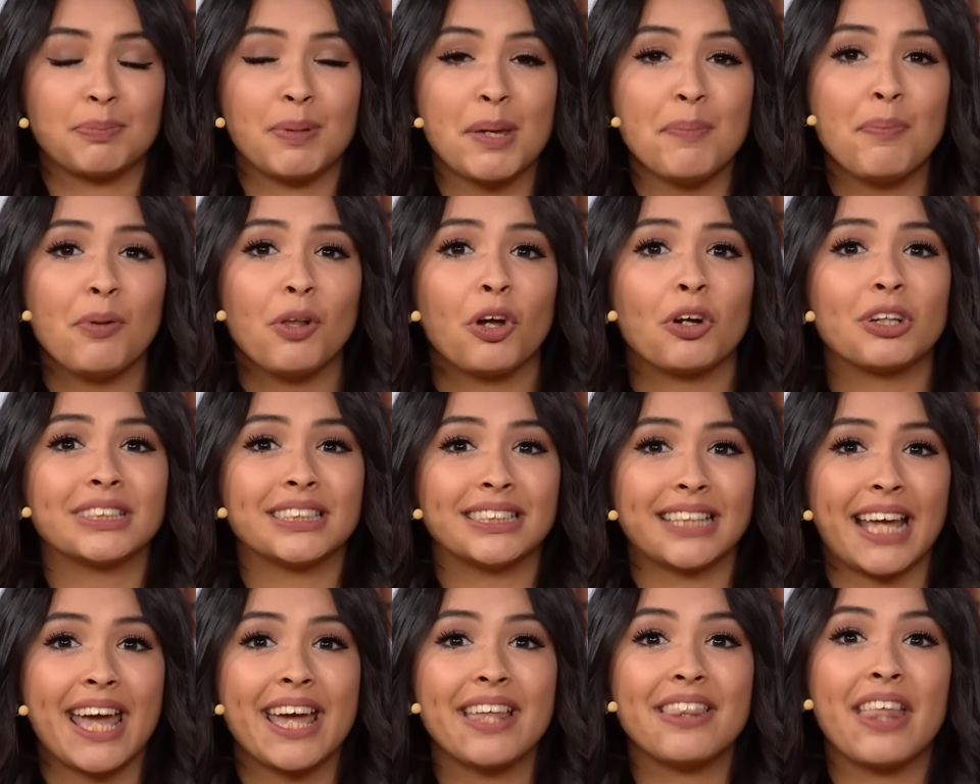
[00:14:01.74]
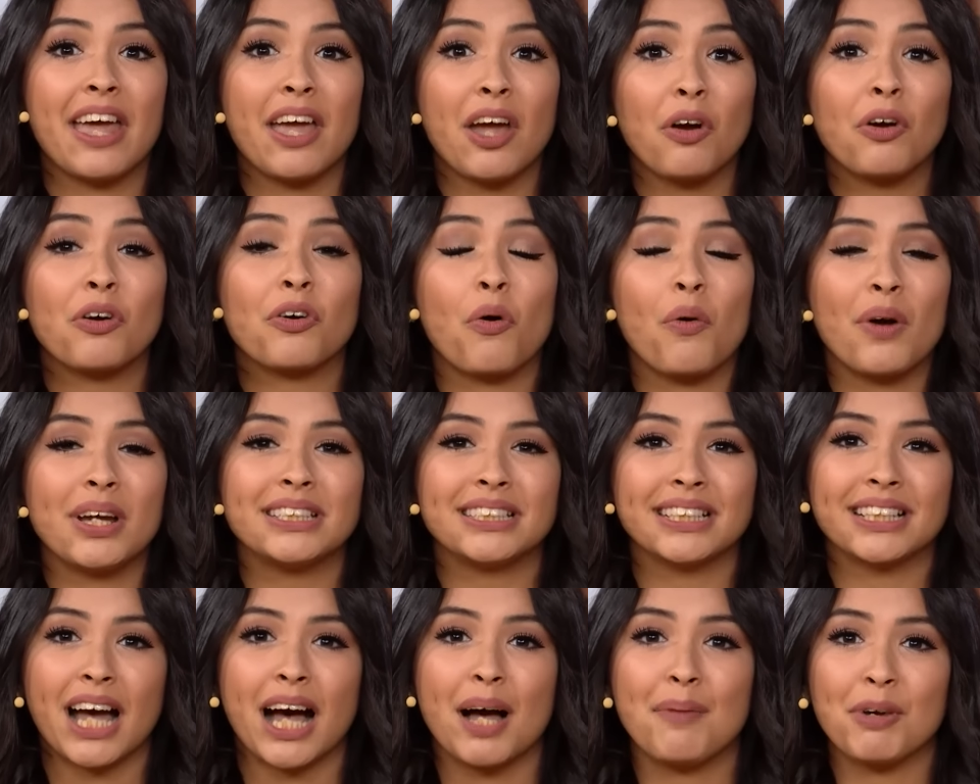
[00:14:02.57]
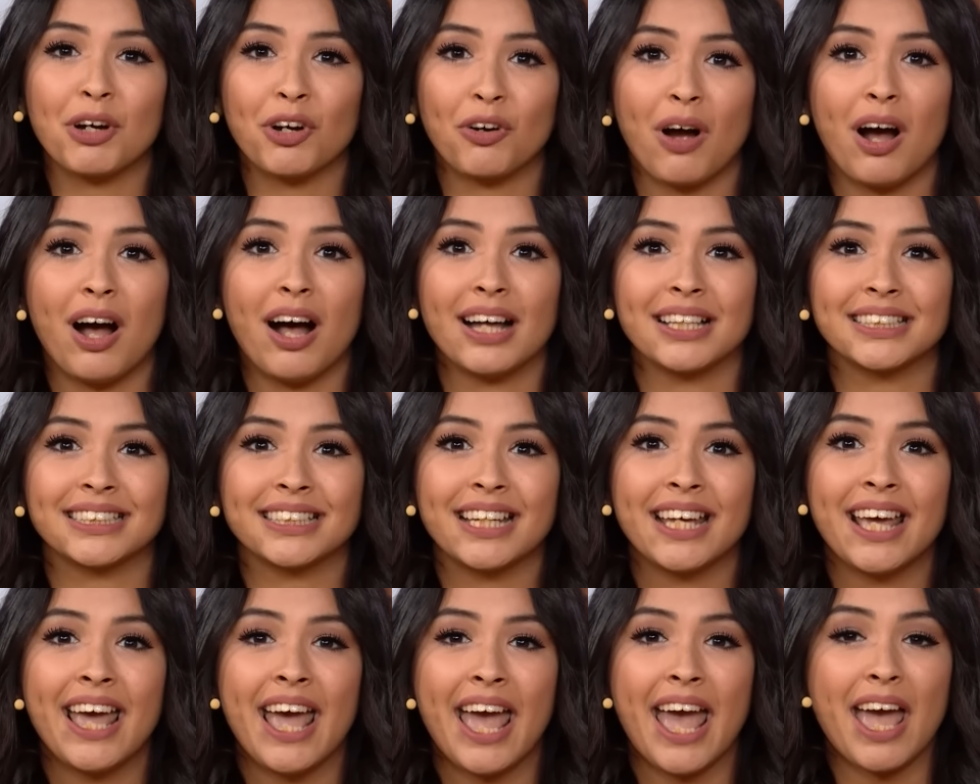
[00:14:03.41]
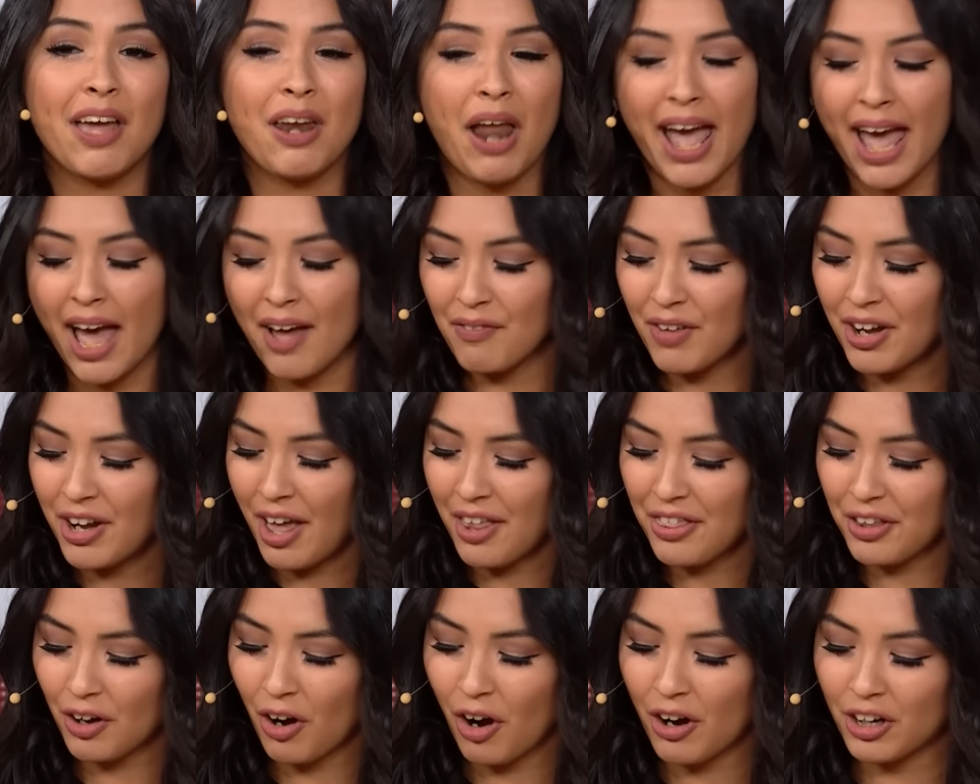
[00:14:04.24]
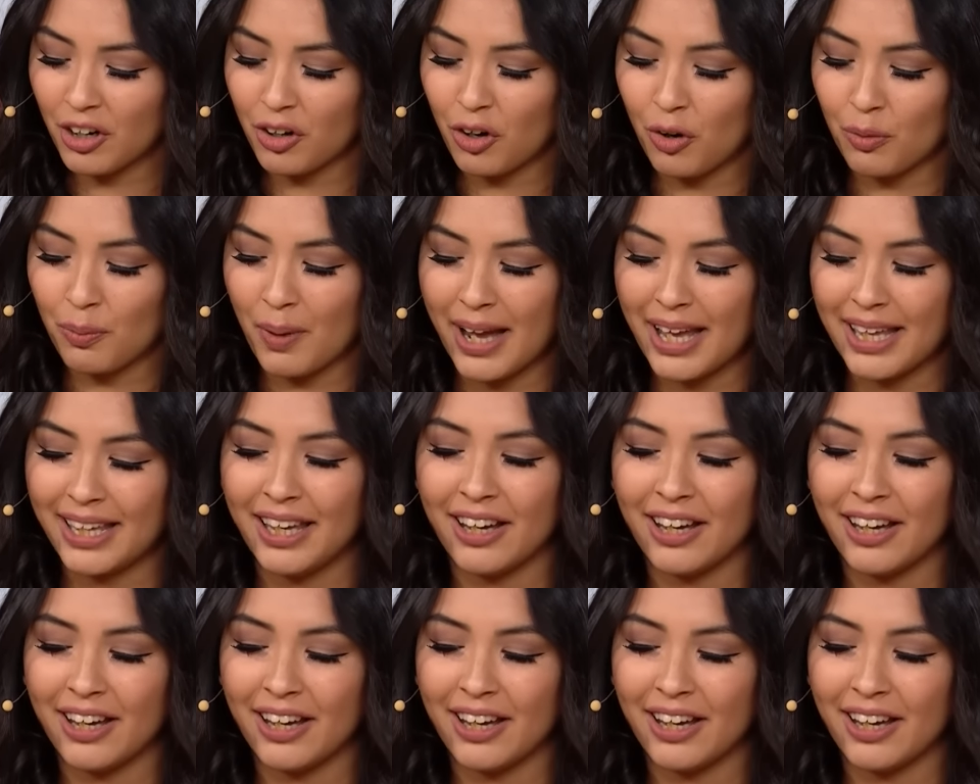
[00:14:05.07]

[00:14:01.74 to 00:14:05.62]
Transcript: People are saying they are going to come across, and I have another article right